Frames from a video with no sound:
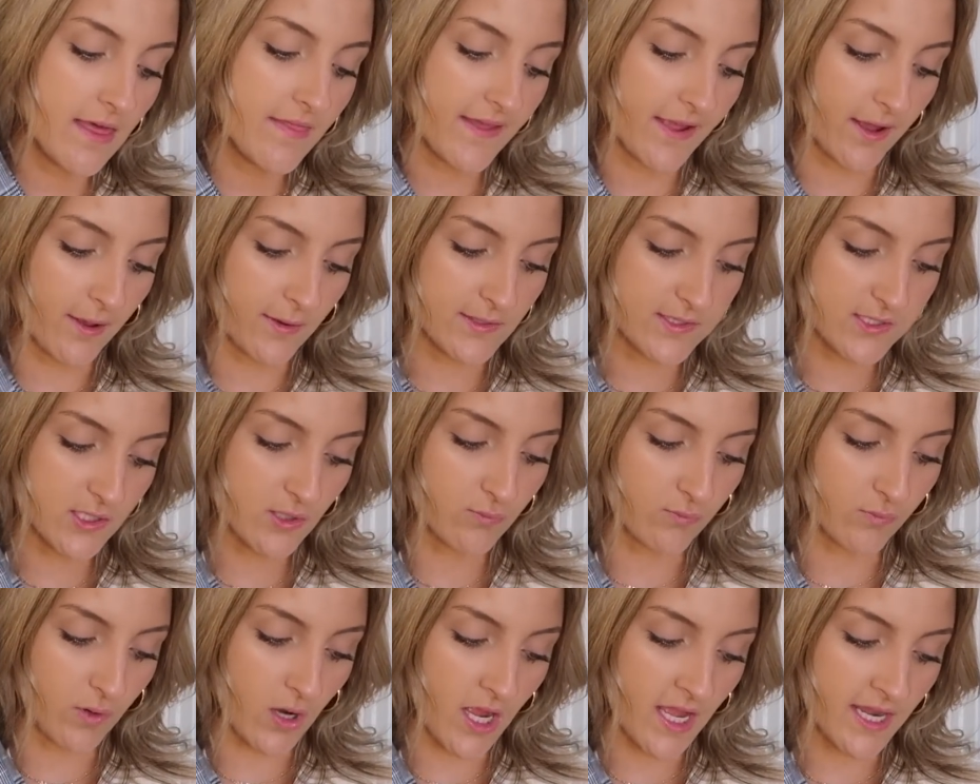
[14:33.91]
They
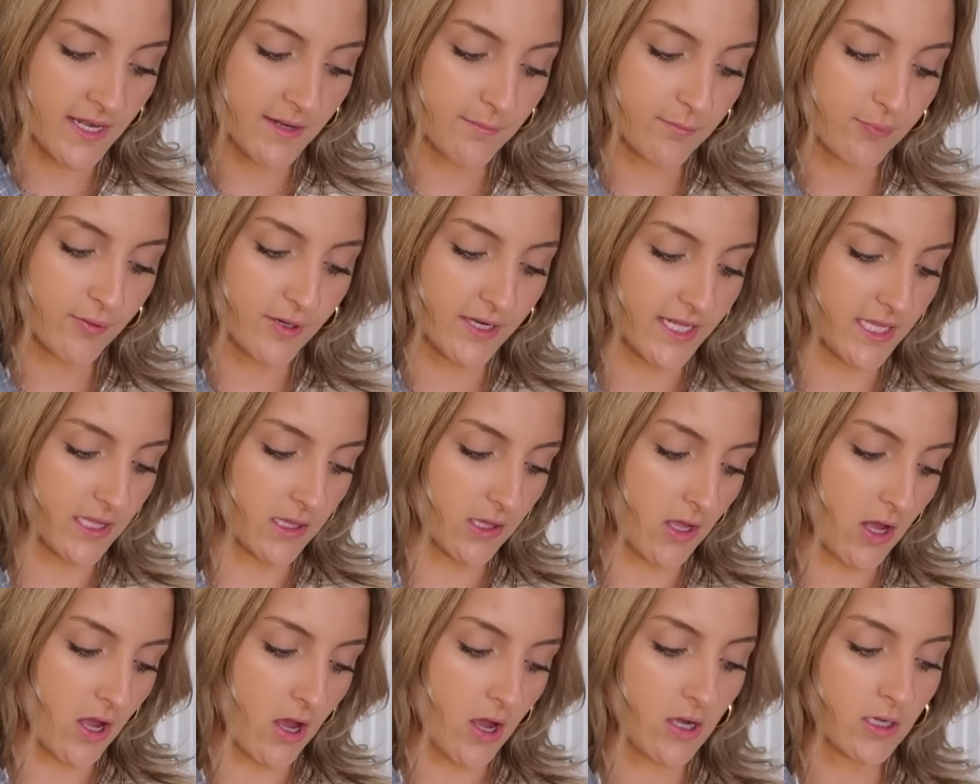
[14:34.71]
also run pretty
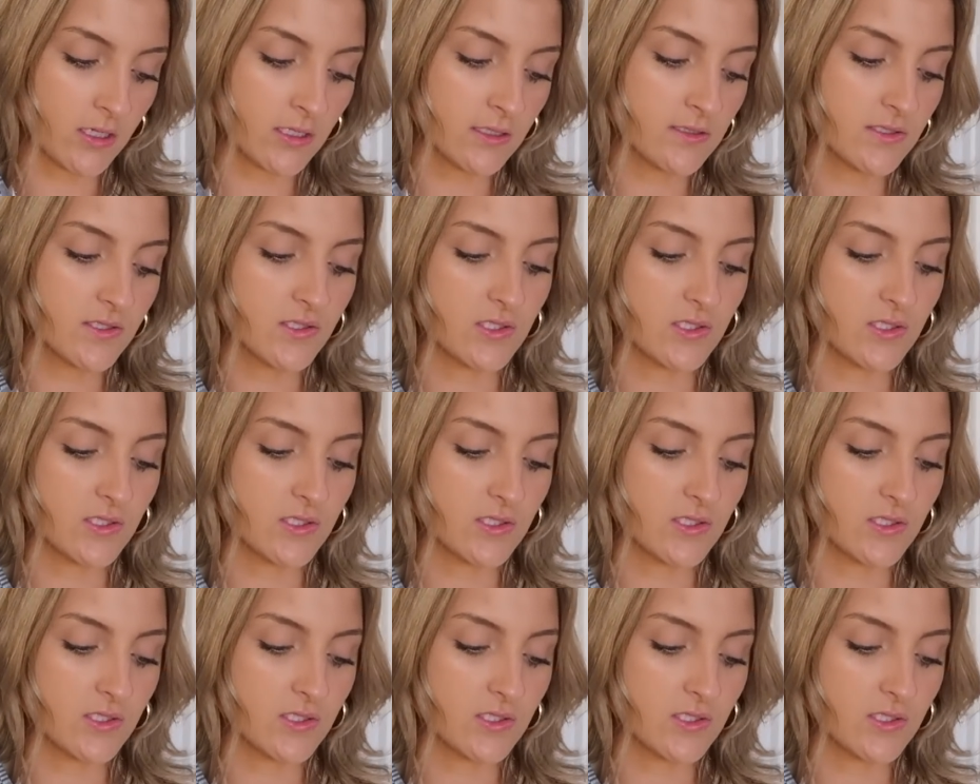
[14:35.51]
long,